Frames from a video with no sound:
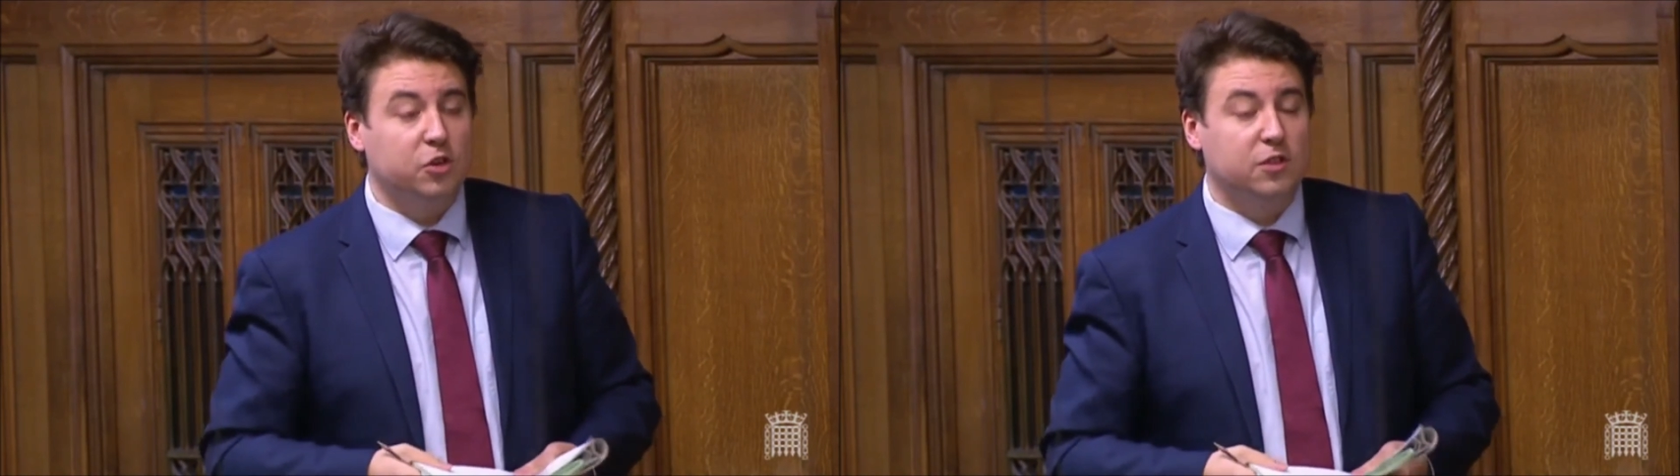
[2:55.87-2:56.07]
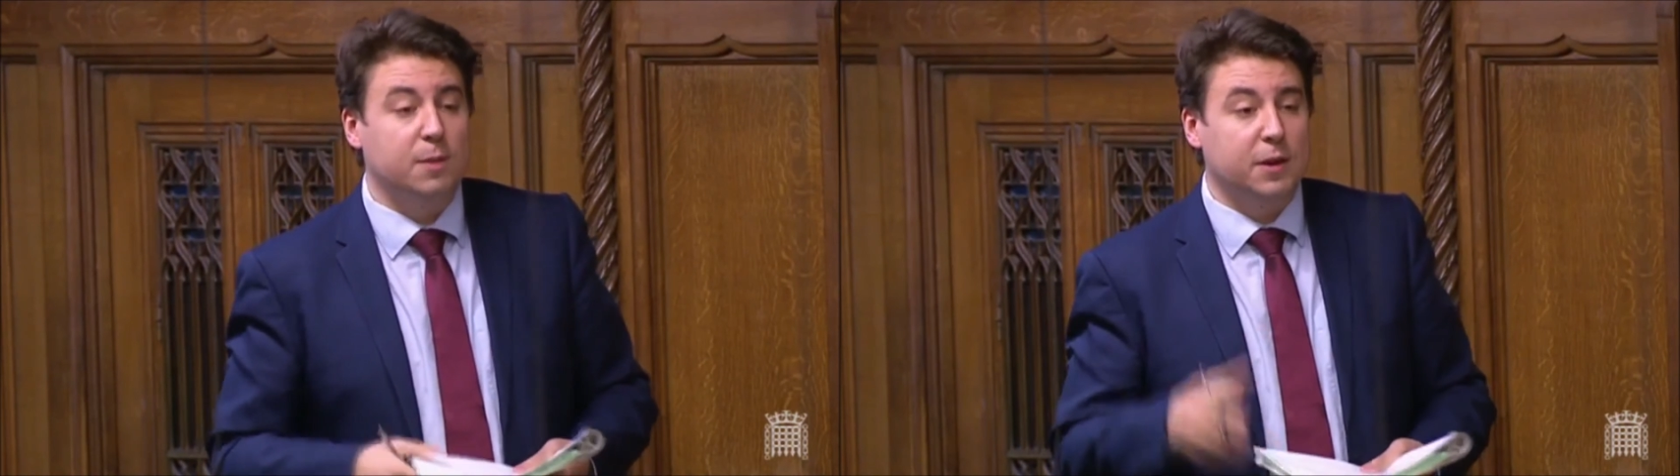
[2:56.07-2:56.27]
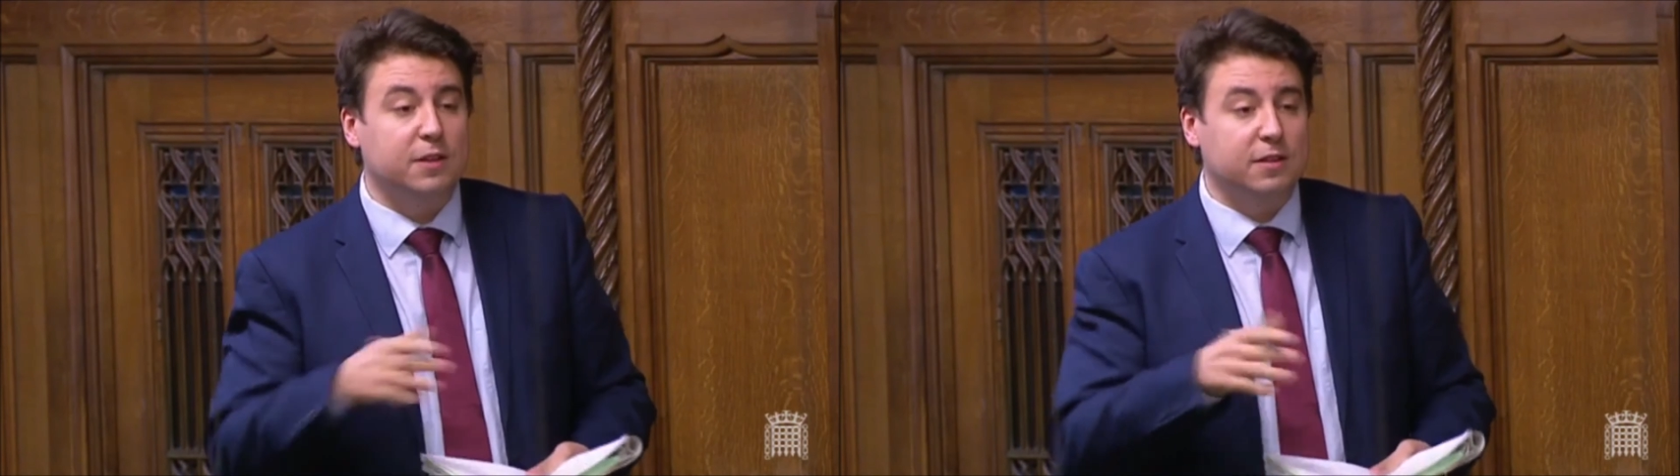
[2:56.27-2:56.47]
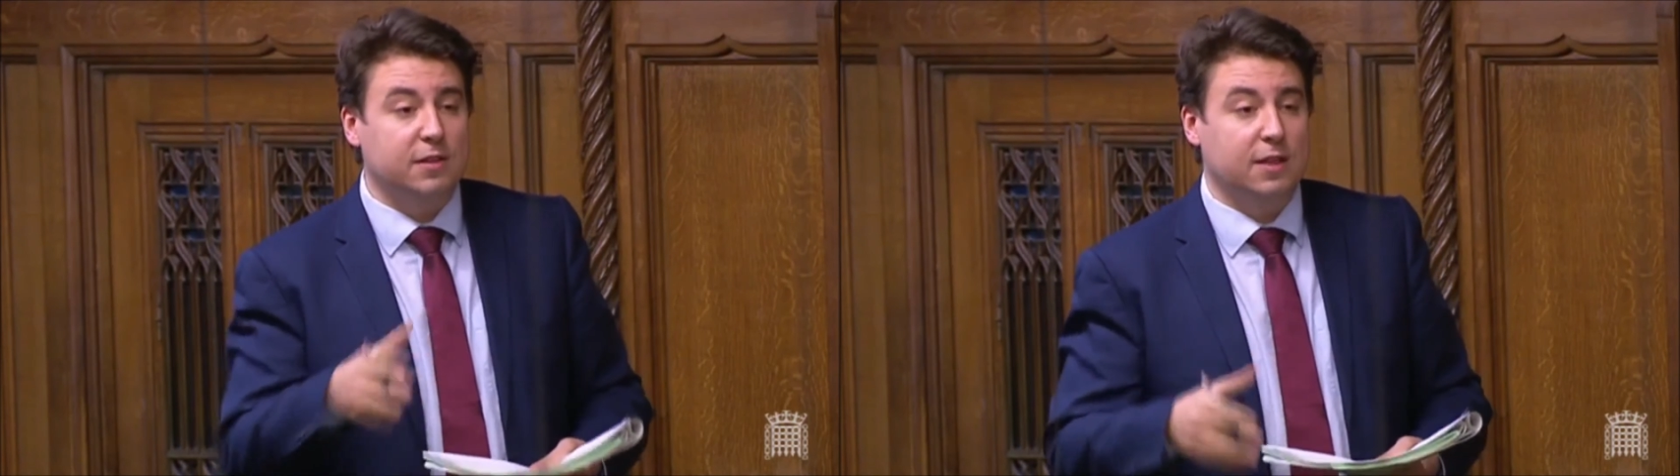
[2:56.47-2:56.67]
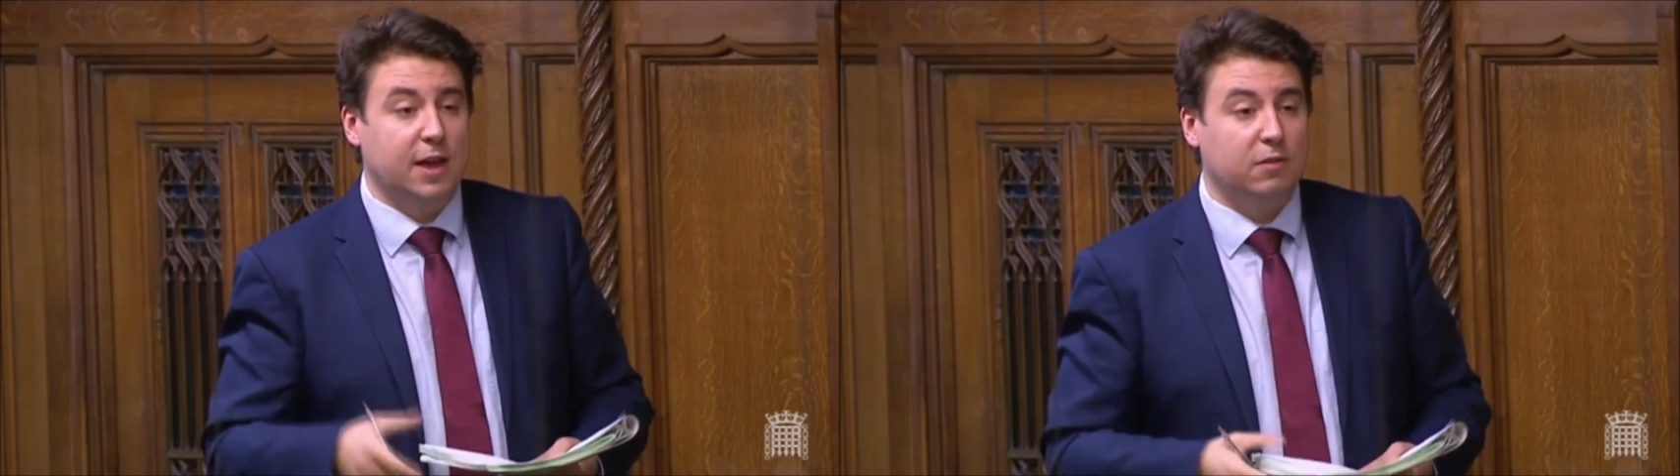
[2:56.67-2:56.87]
the abilities they're
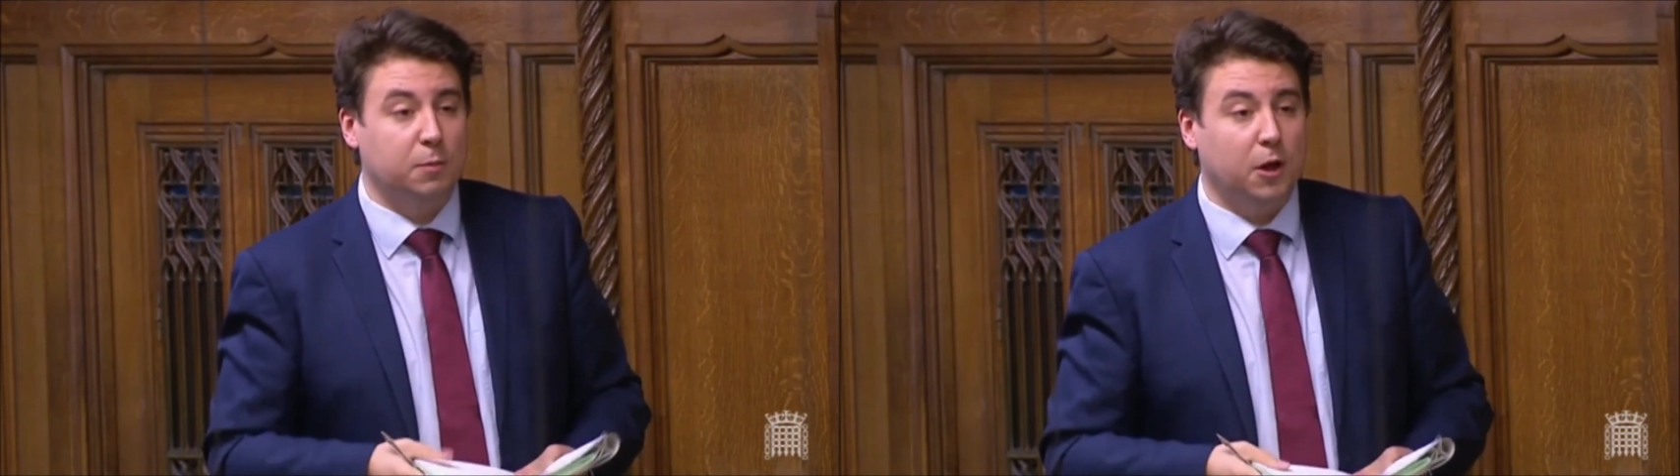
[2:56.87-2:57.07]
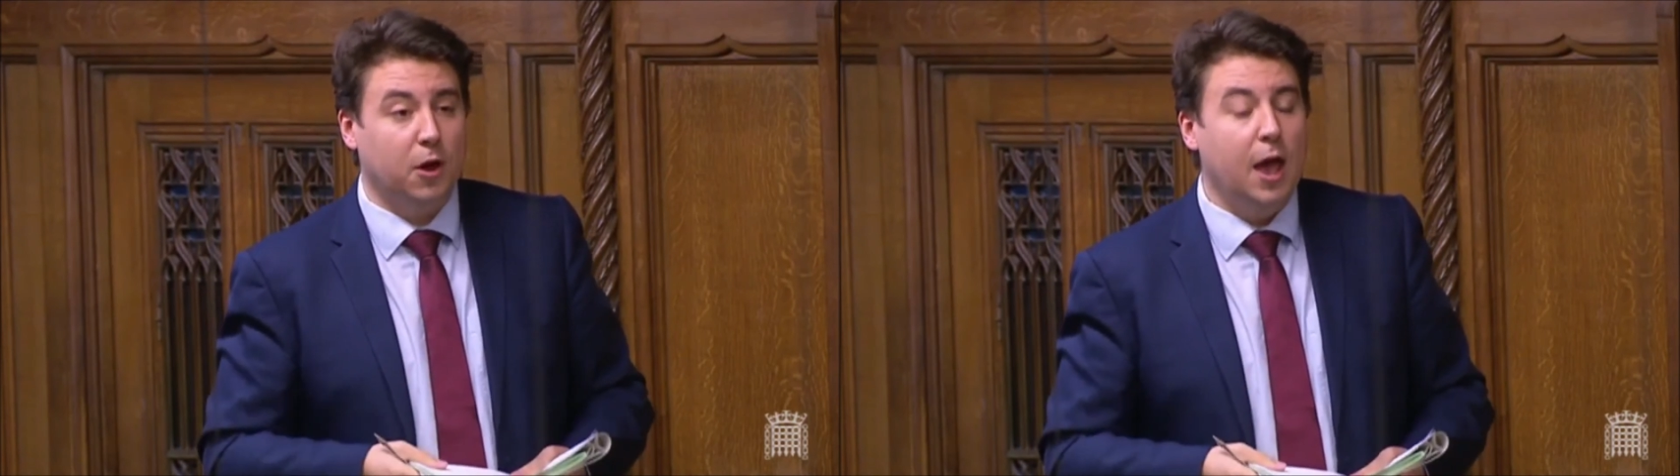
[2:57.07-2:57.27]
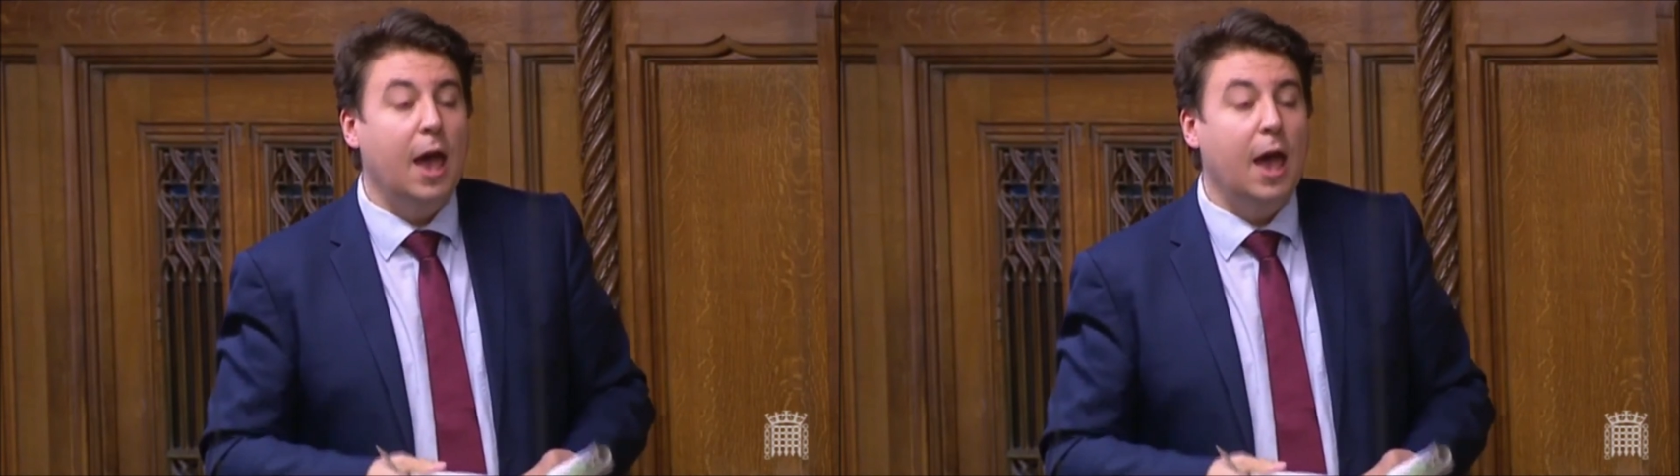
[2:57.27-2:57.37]
there to apply.